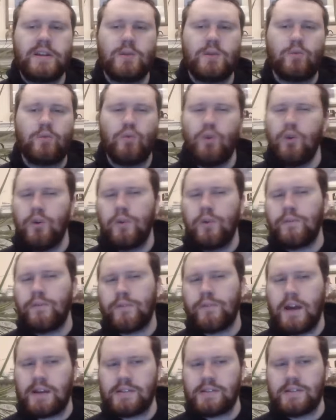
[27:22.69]
any role
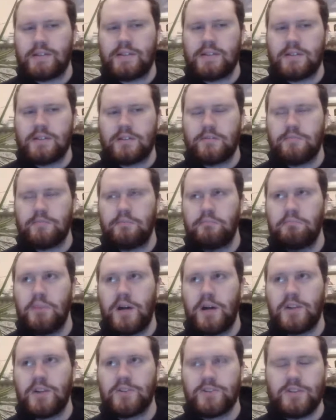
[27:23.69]
for Exodus
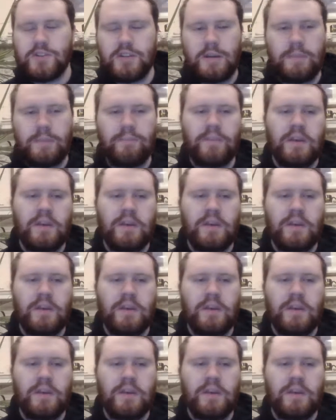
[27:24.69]
much